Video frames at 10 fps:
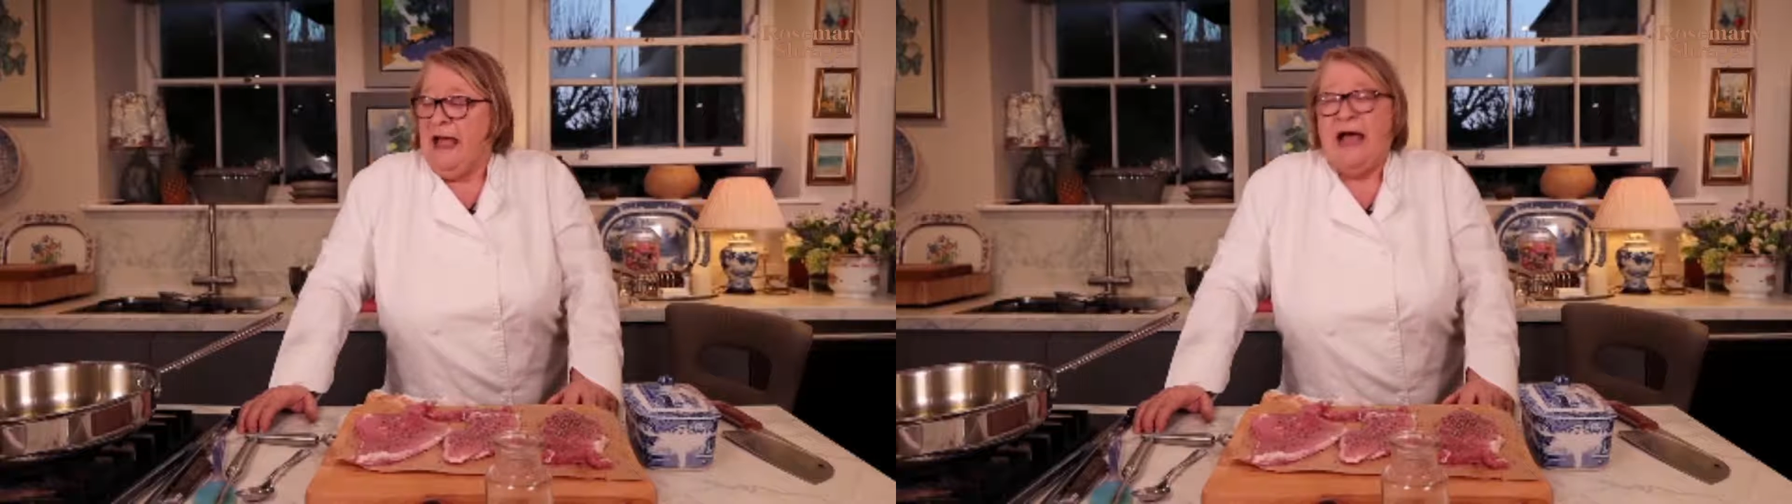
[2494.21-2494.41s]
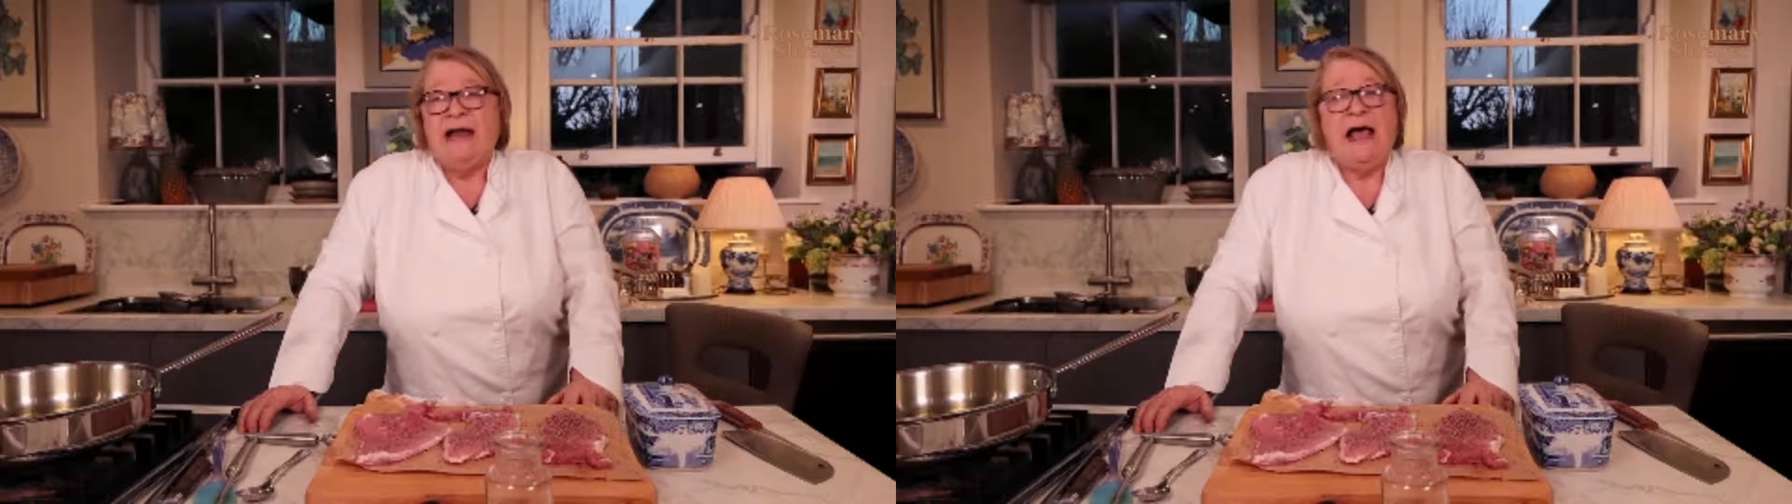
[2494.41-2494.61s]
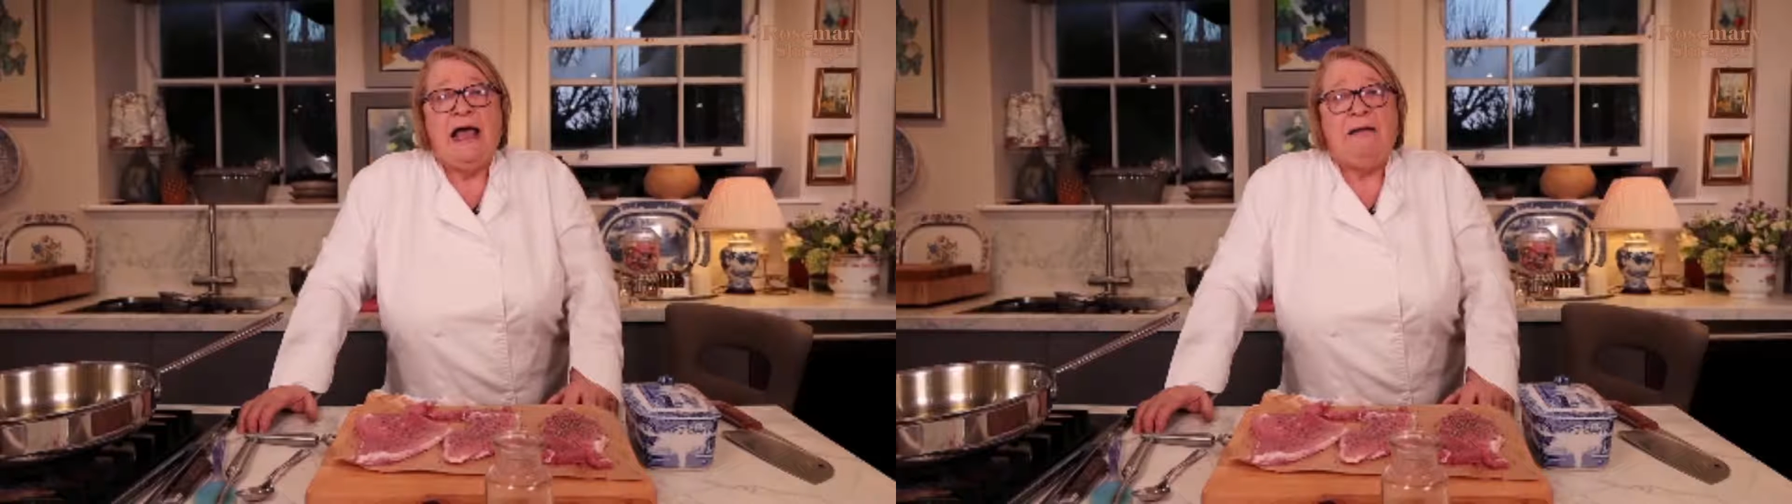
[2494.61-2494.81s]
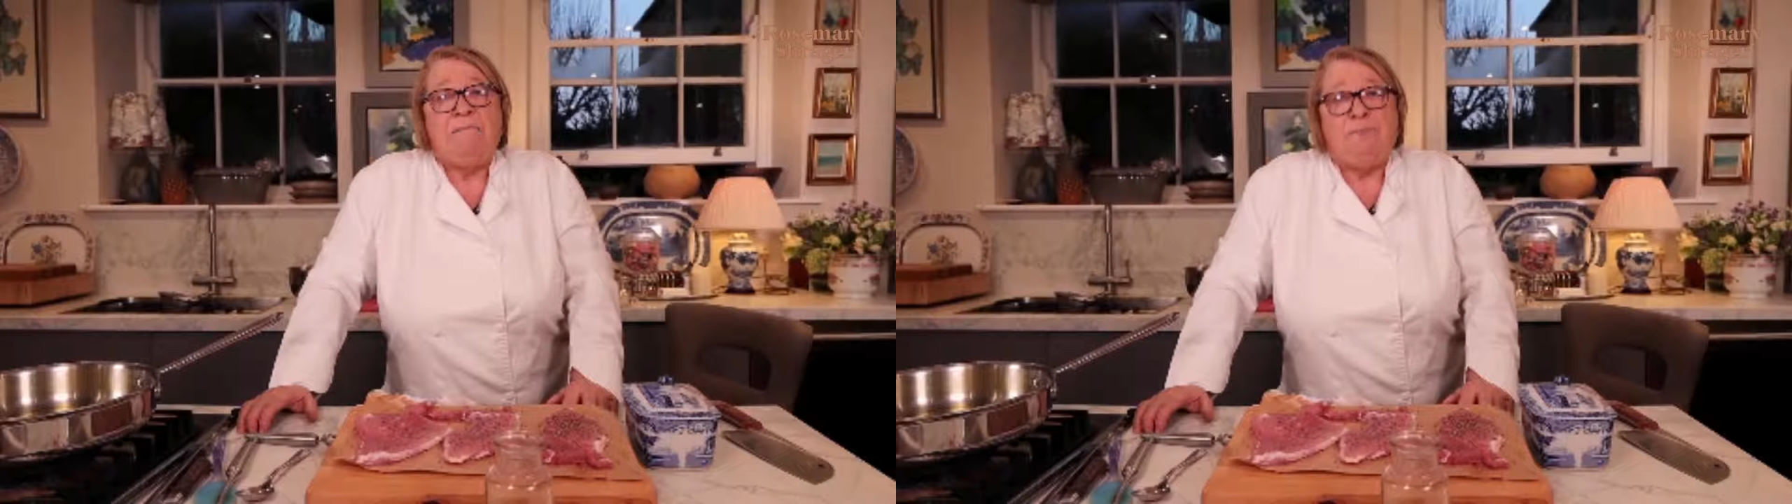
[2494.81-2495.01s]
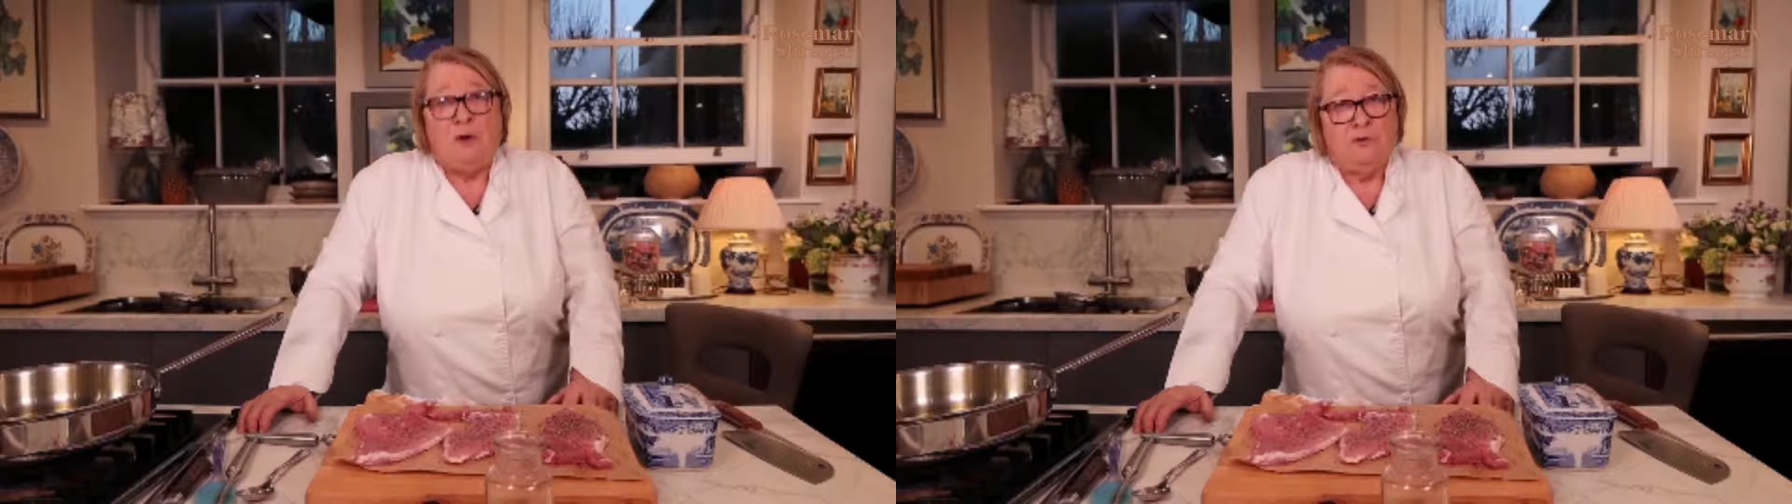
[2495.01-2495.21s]
and I
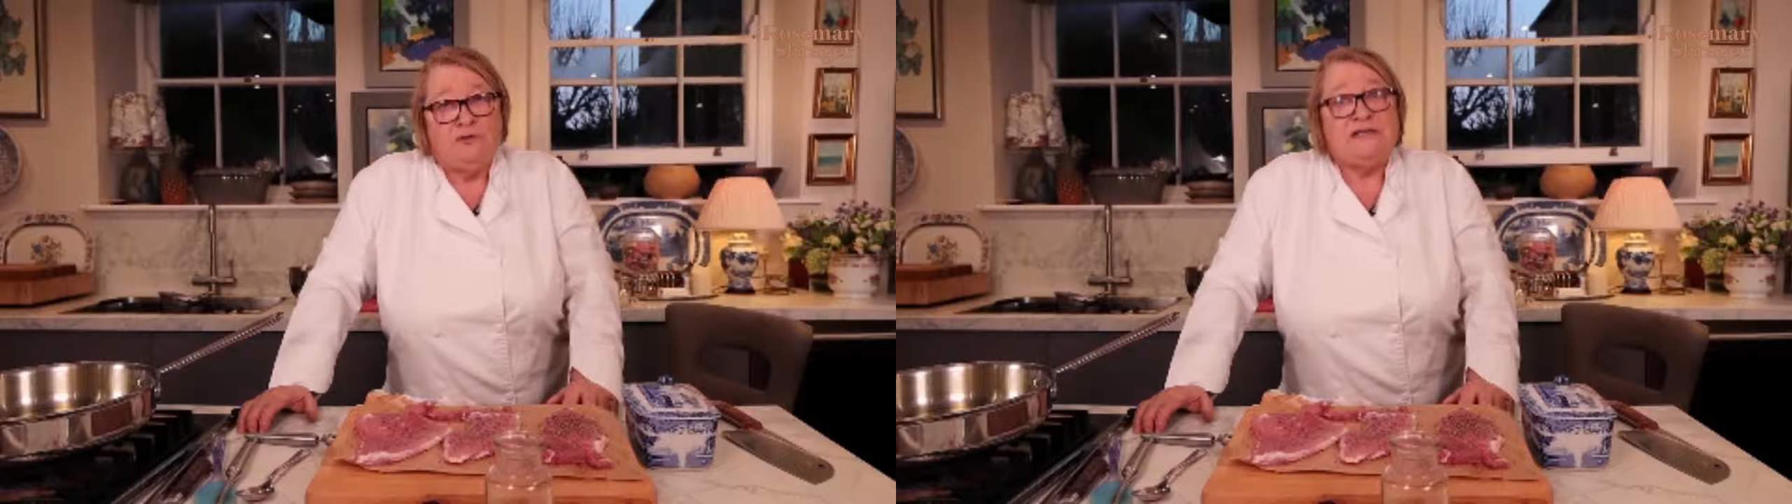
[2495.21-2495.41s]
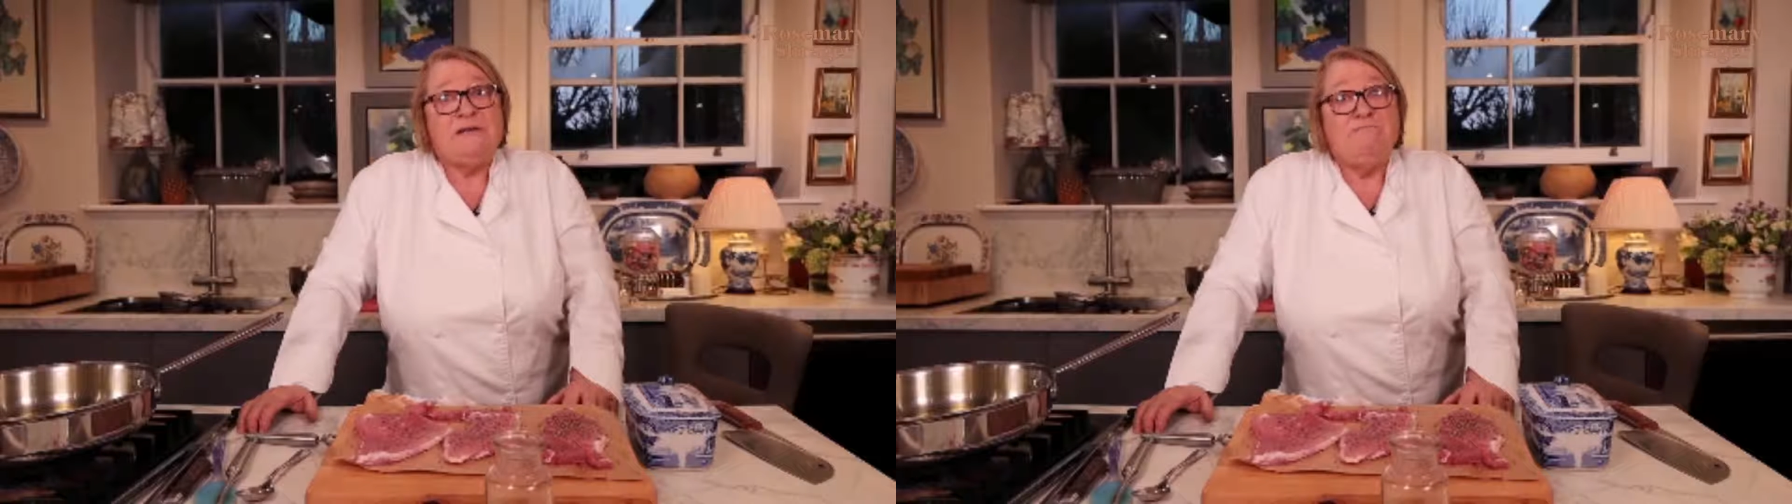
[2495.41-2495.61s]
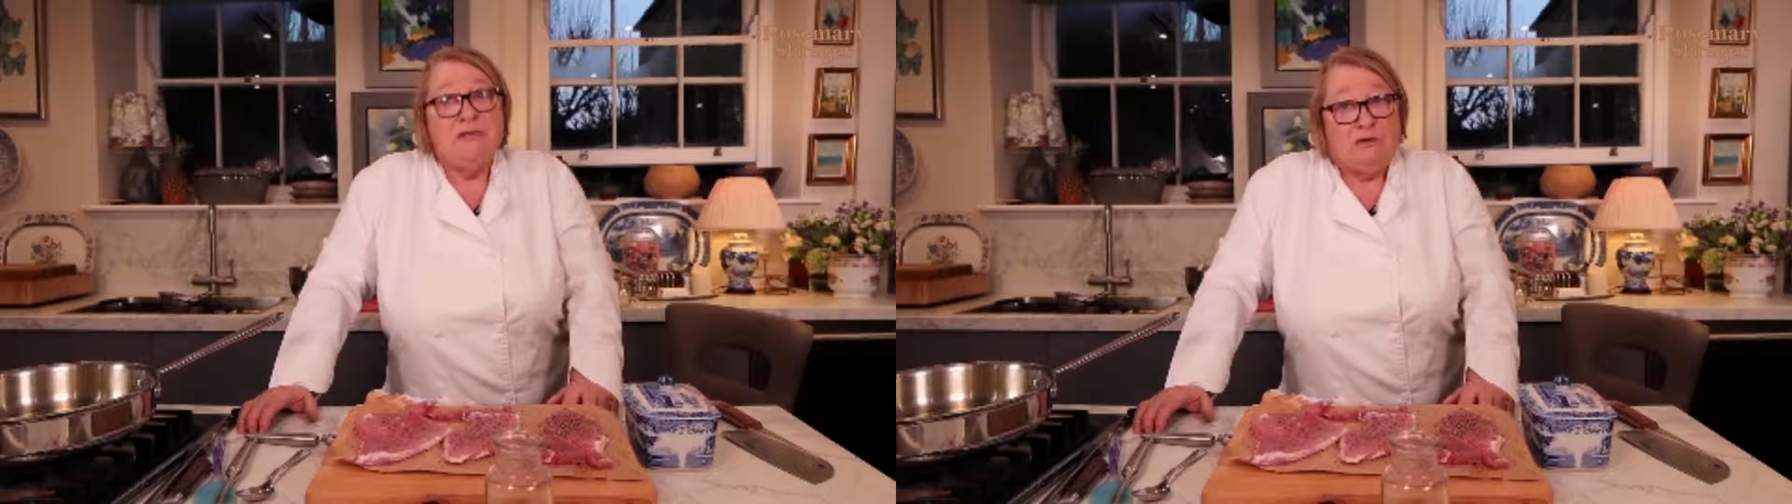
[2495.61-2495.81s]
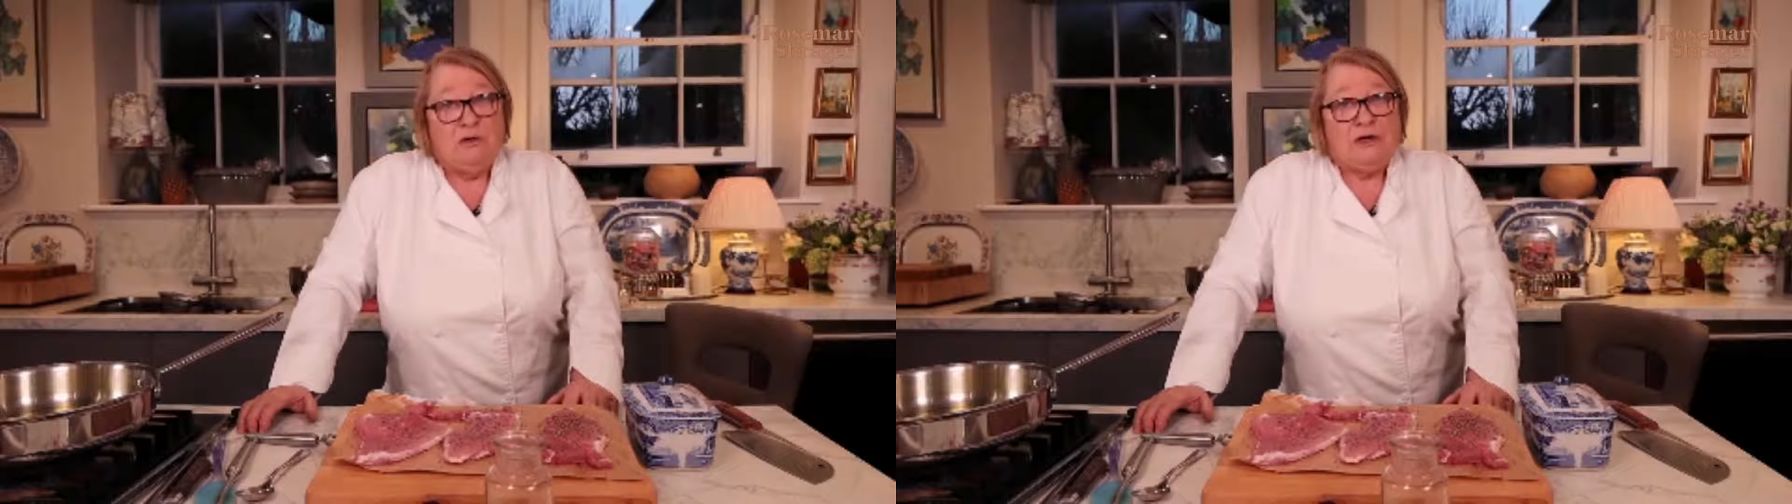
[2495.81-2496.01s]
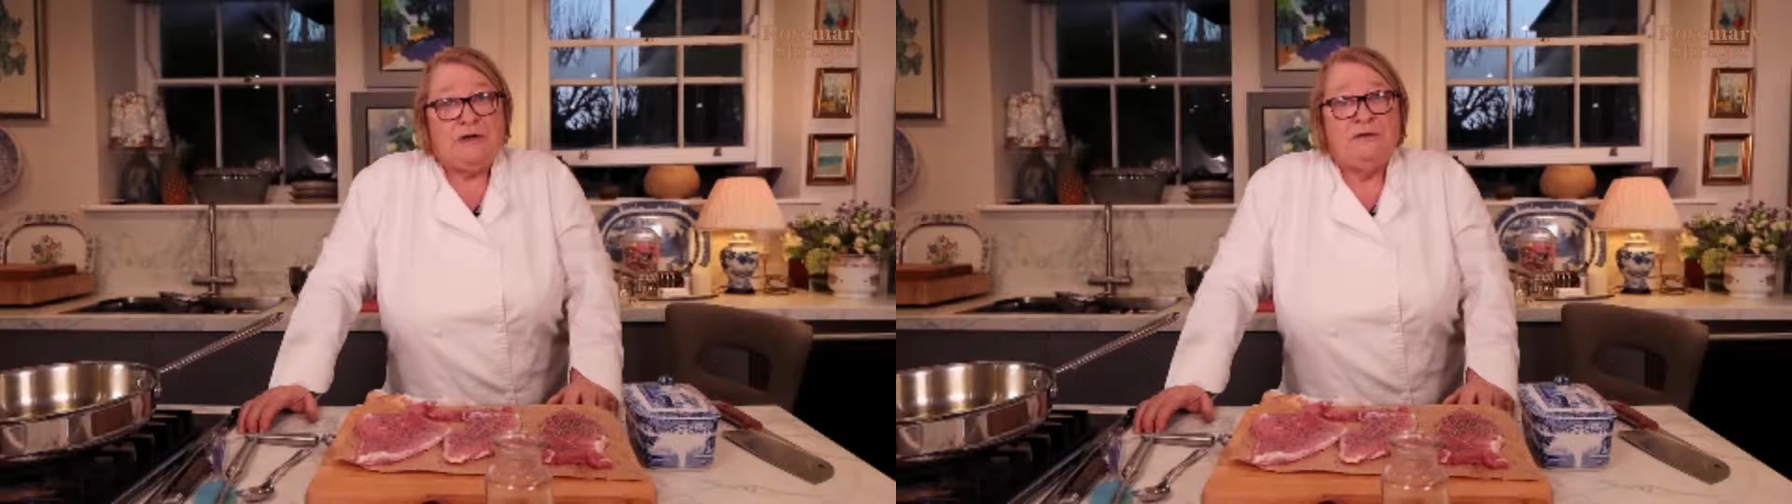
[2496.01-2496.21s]
boiled it in
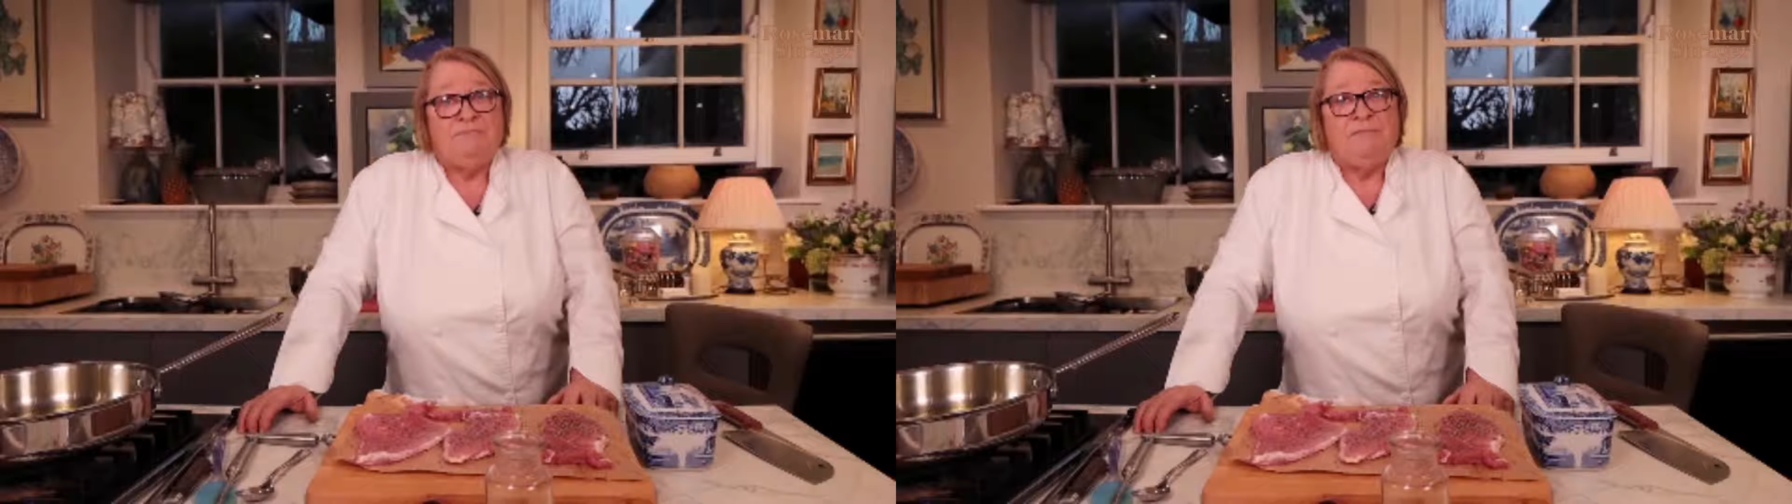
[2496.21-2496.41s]
milk.